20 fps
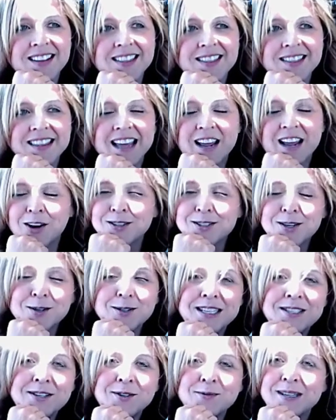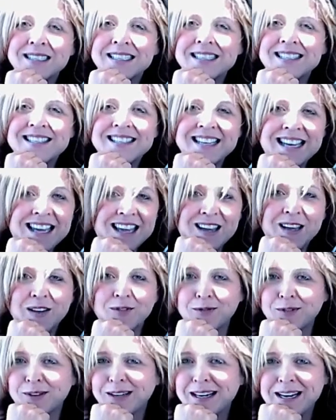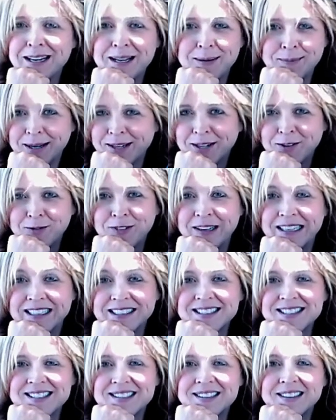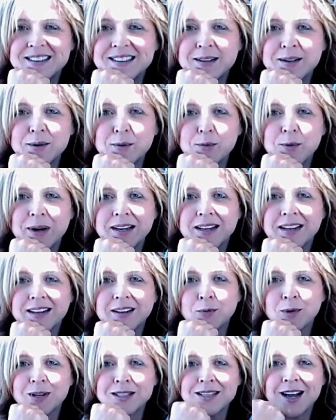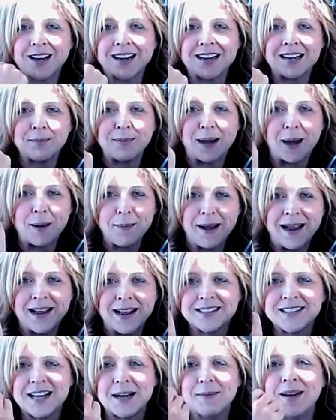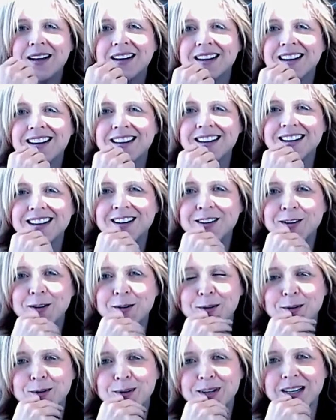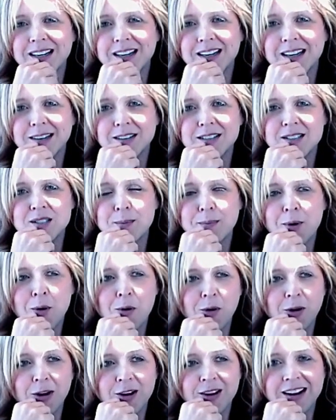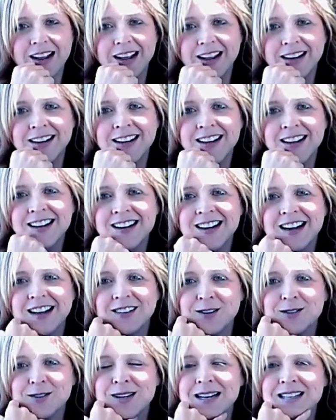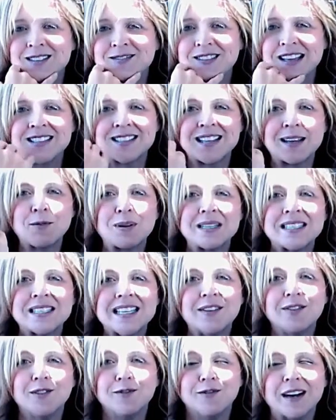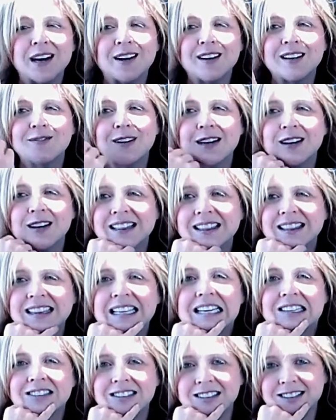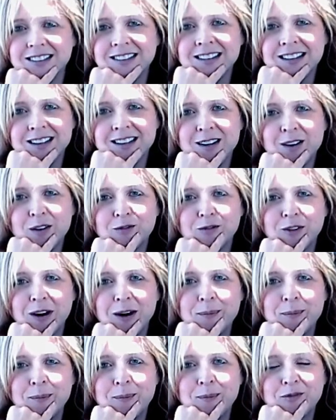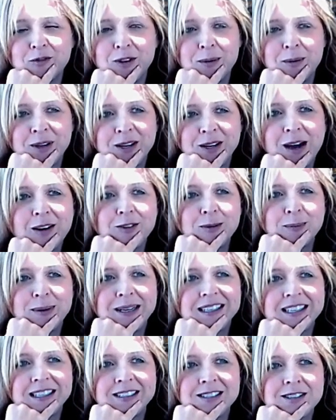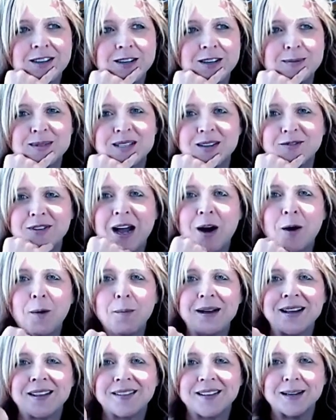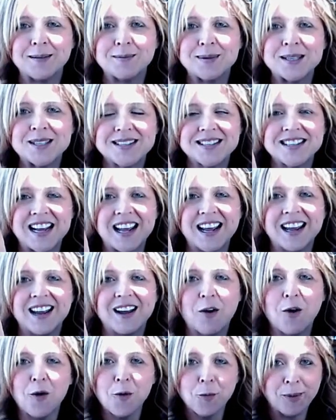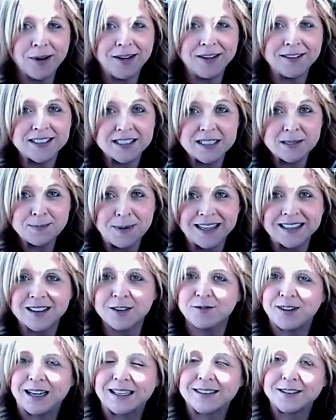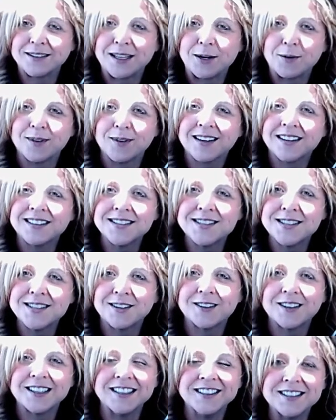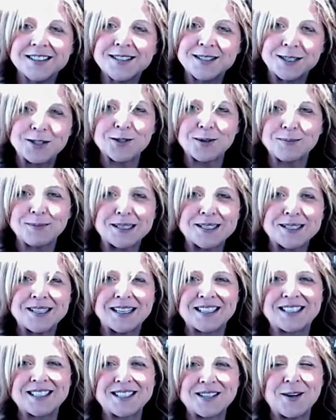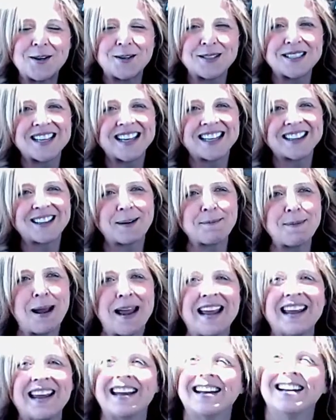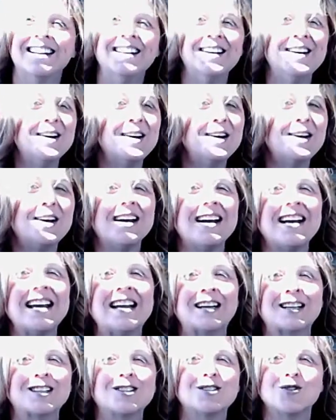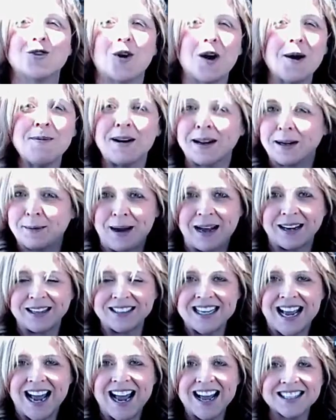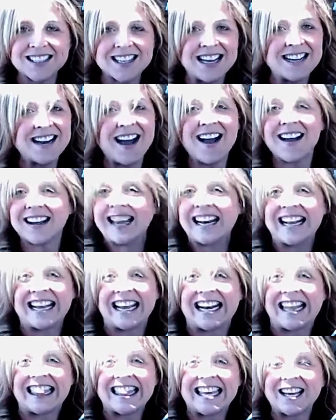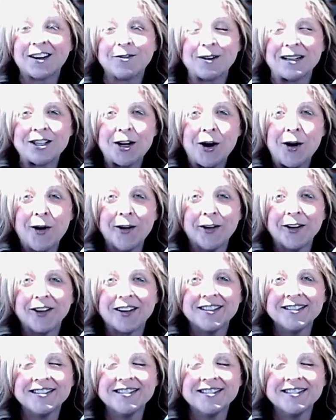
they also didn't receive any benefits when we're talking about pandemic, support and those kinds of things. They received very, very little from the government in terms of helping them stay open, despite the fact that they were considered an essential business. So it's like they're paying an exorbitant amount of tax and not getting anything in return.